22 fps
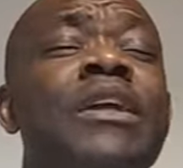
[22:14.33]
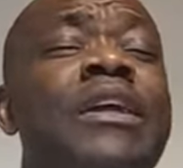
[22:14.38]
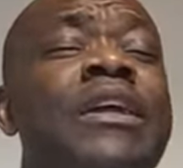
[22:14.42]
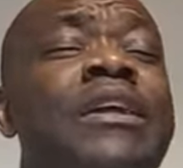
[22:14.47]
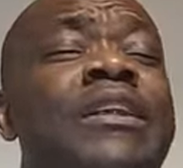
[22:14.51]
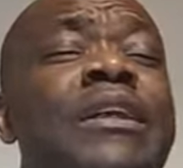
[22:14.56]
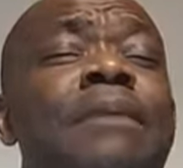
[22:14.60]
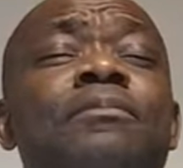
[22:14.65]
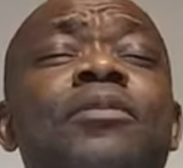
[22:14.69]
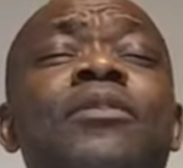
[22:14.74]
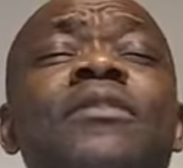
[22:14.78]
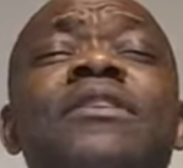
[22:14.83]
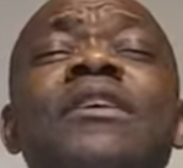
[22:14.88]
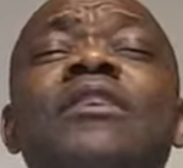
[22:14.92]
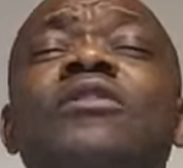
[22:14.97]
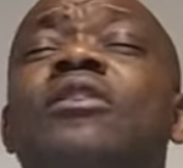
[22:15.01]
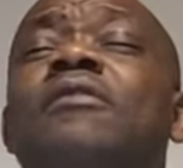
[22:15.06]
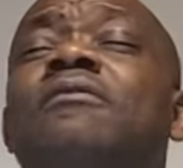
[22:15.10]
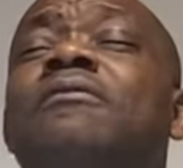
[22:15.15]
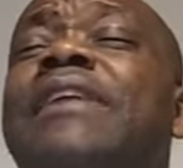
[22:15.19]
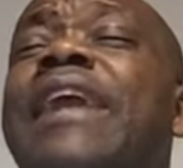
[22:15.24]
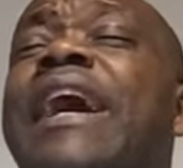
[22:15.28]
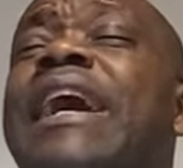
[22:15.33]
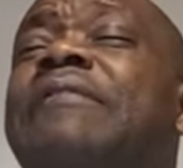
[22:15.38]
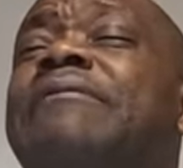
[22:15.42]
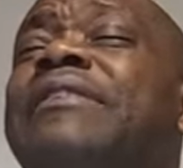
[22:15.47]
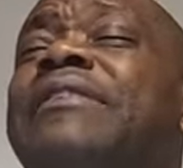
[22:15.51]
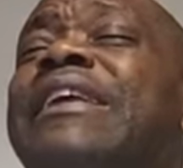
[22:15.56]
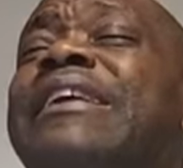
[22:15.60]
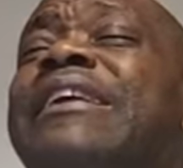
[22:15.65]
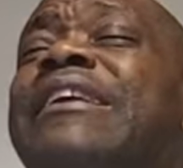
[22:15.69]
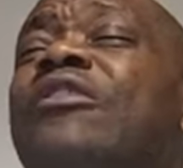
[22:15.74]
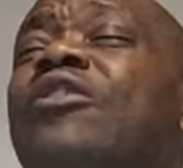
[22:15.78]
in the process of life,
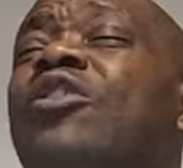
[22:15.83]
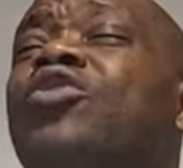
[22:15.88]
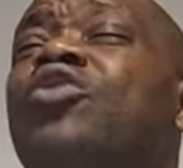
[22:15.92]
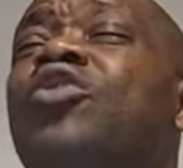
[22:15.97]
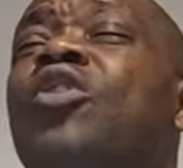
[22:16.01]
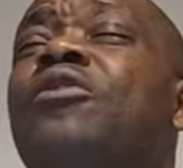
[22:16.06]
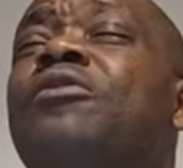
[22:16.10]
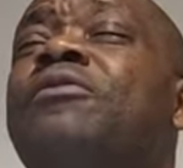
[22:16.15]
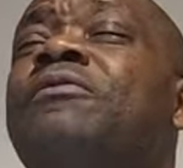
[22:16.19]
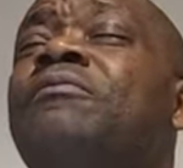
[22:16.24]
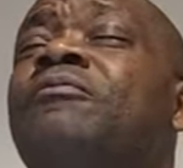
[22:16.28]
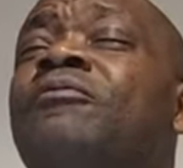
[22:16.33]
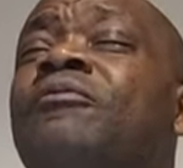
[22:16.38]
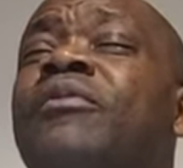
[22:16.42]
there are a lot of